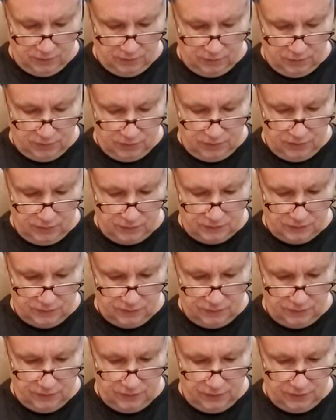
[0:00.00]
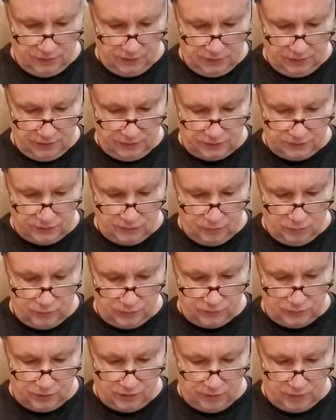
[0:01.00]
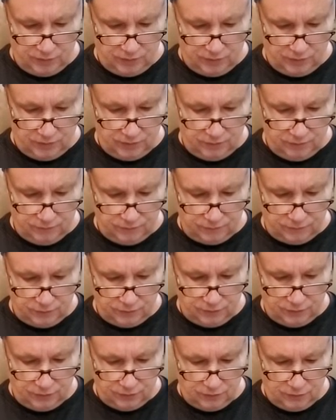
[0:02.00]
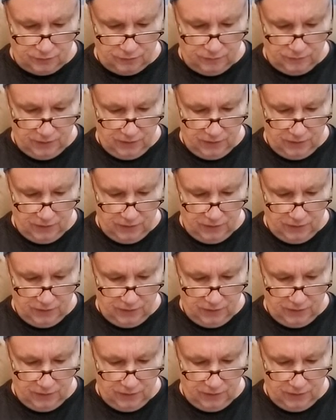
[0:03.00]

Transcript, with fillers: Because I think like someone's coming in for you,